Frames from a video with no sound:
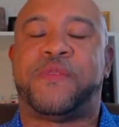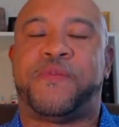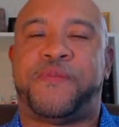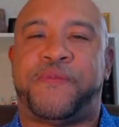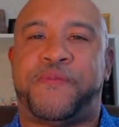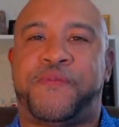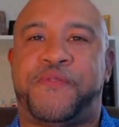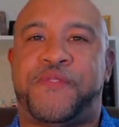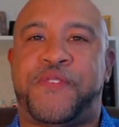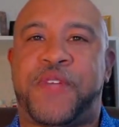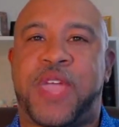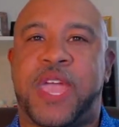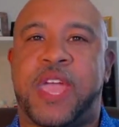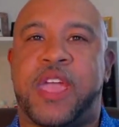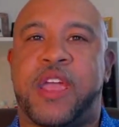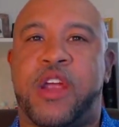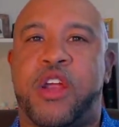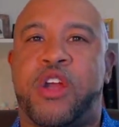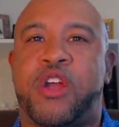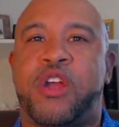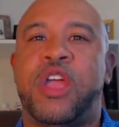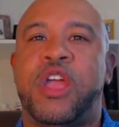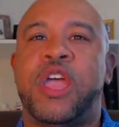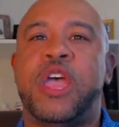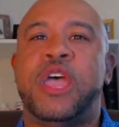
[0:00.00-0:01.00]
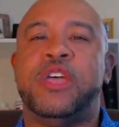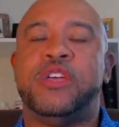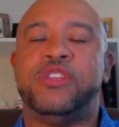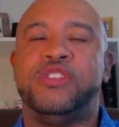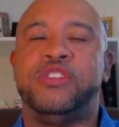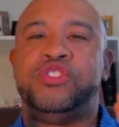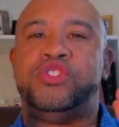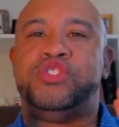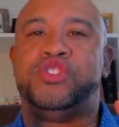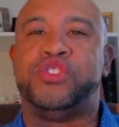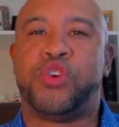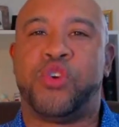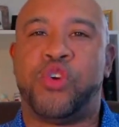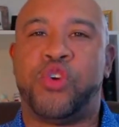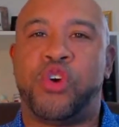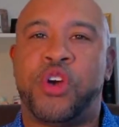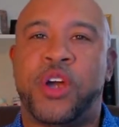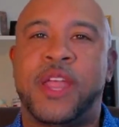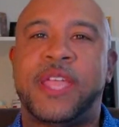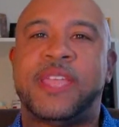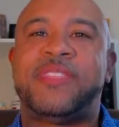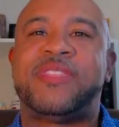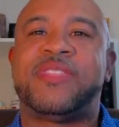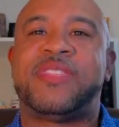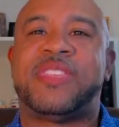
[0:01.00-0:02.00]
during this
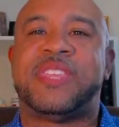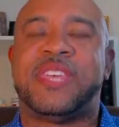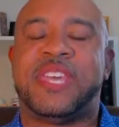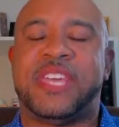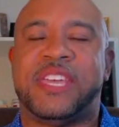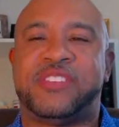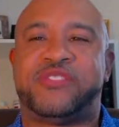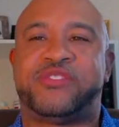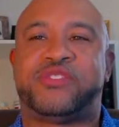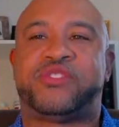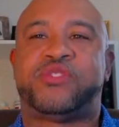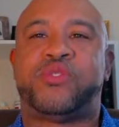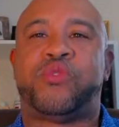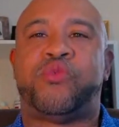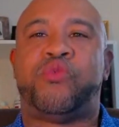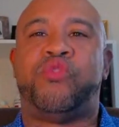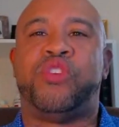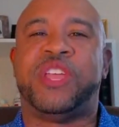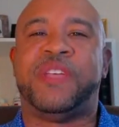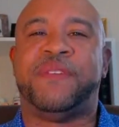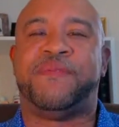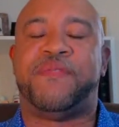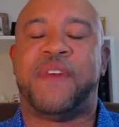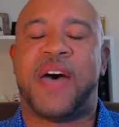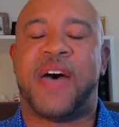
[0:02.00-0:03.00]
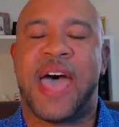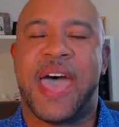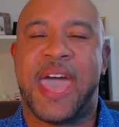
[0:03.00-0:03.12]
revival time